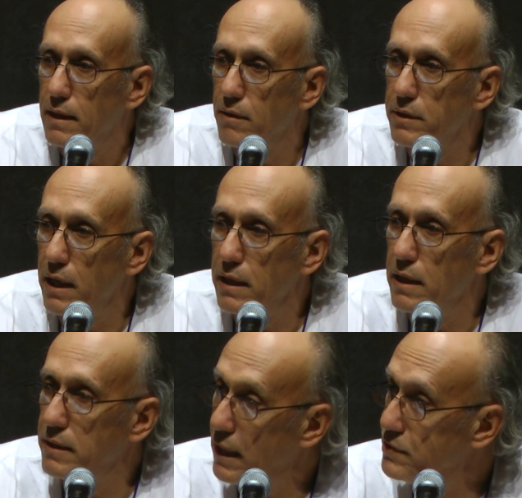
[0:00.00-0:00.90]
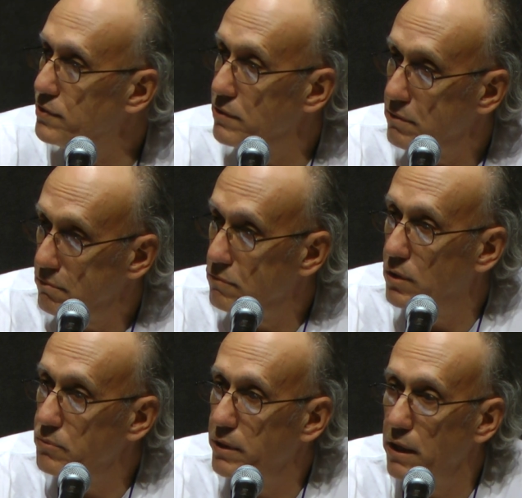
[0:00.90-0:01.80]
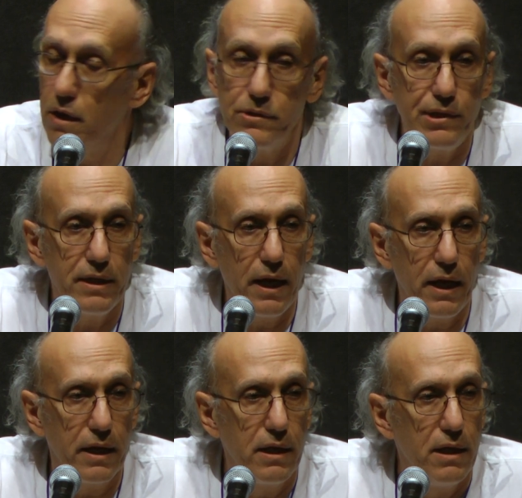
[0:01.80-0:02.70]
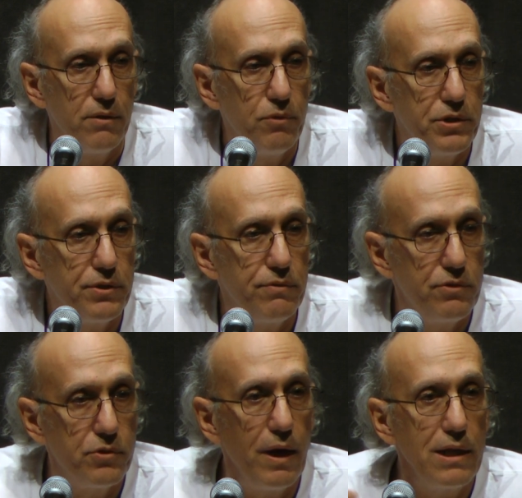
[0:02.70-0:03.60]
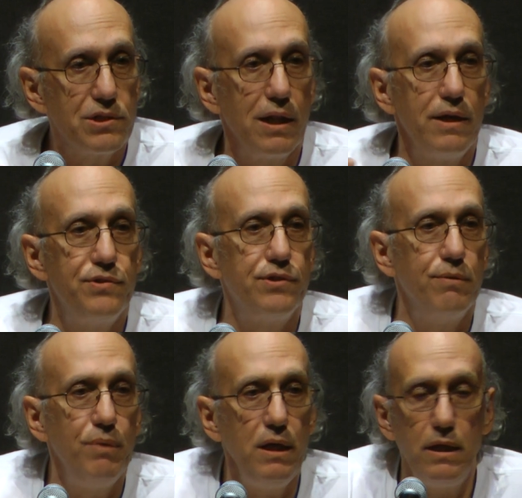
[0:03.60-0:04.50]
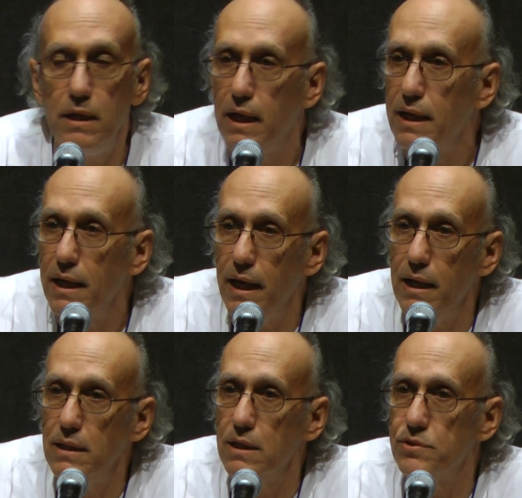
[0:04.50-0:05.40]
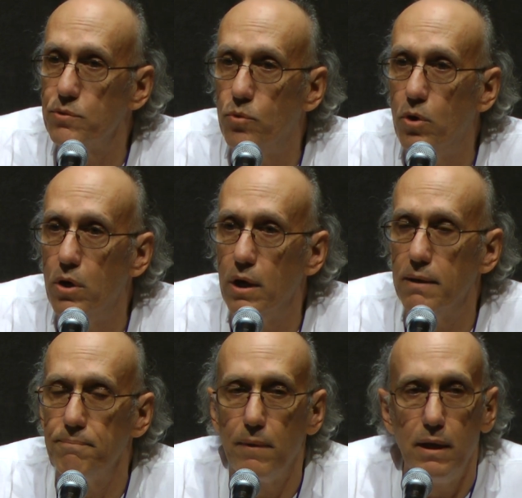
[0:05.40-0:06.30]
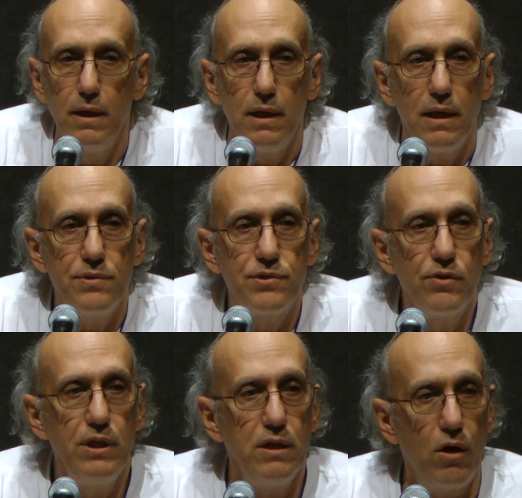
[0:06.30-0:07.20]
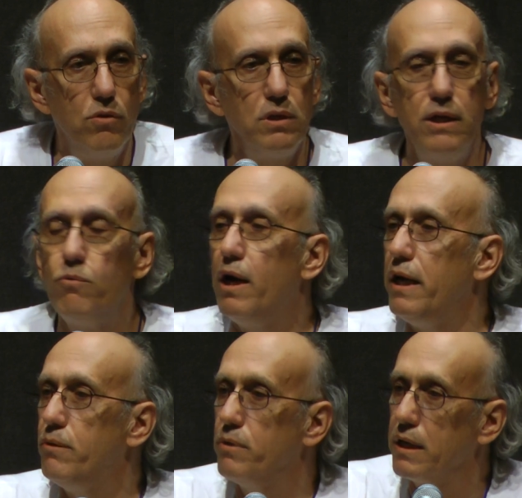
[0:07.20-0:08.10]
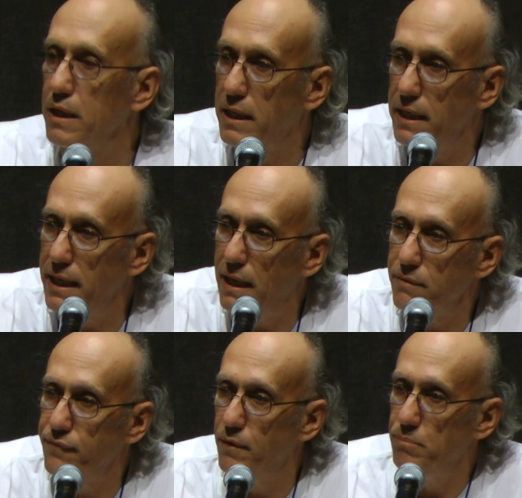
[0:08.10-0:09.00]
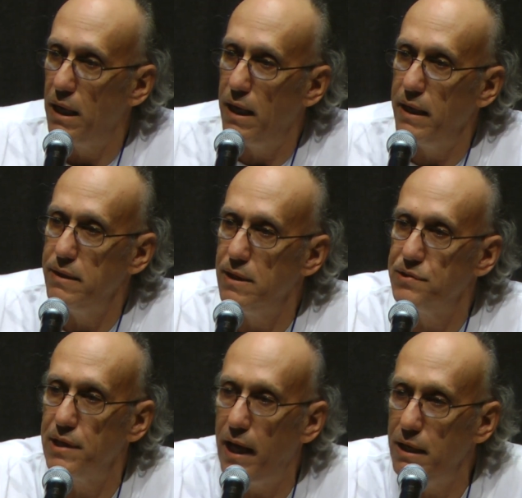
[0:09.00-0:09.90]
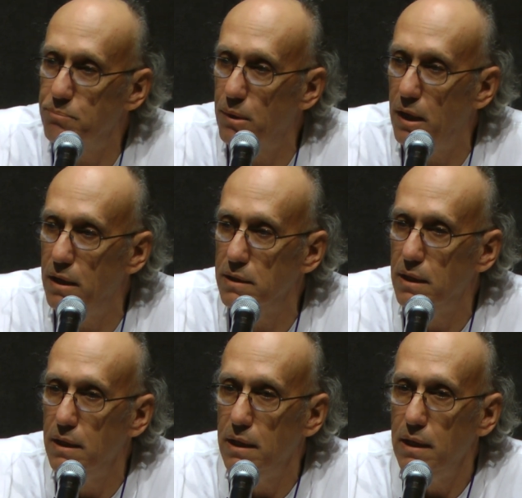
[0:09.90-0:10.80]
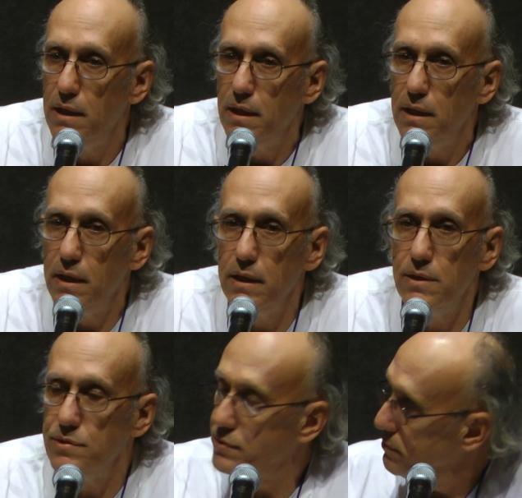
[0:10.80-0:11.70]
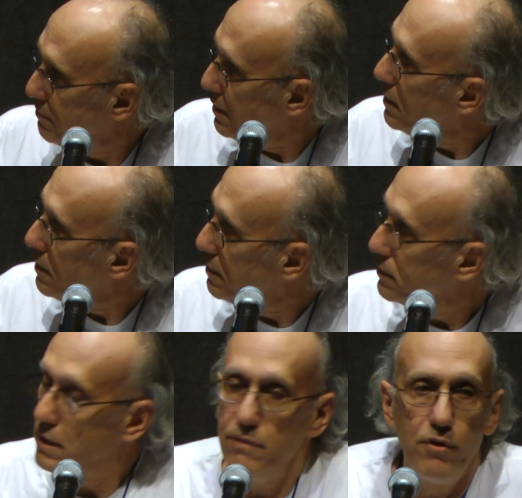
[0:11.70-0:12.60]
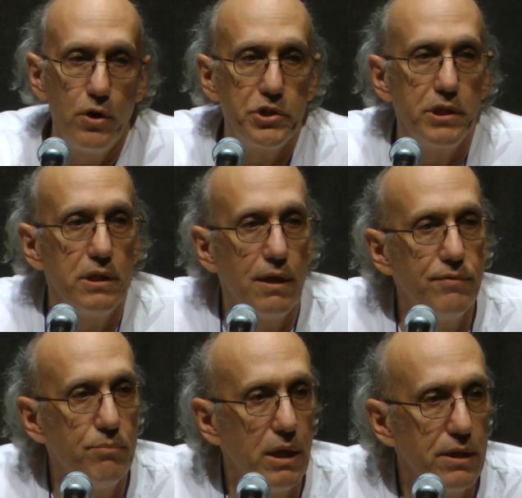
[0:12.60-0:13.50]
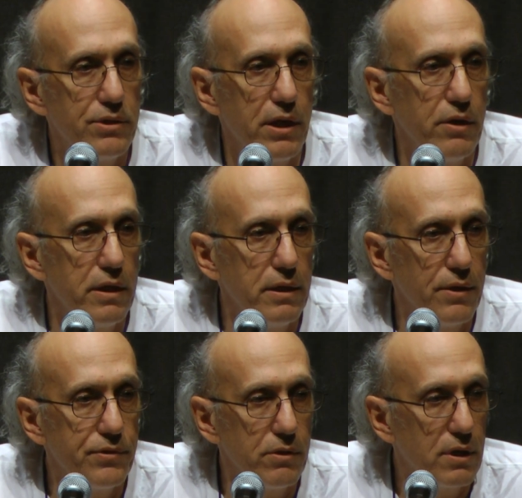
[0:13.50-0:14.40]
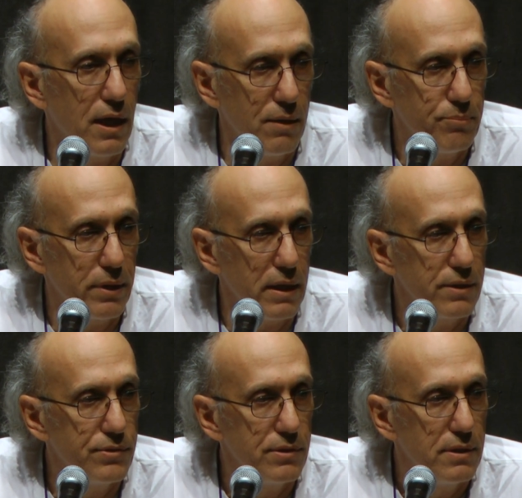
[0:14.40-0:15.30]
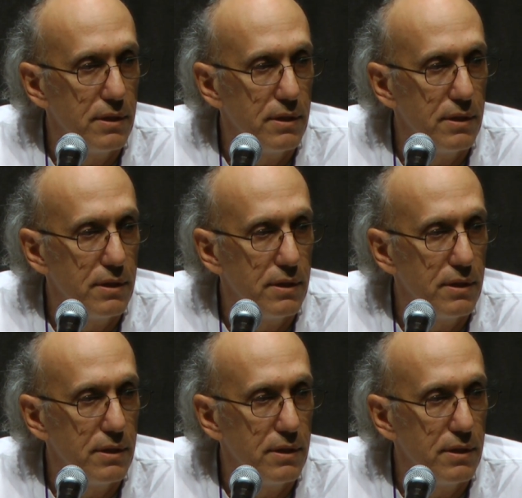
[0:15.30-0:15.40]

Okay, and that's what we are today, which translates to me, endless war. And so the only way we're going to get out from behind this 8-ball is conversion of the military-industrial complex.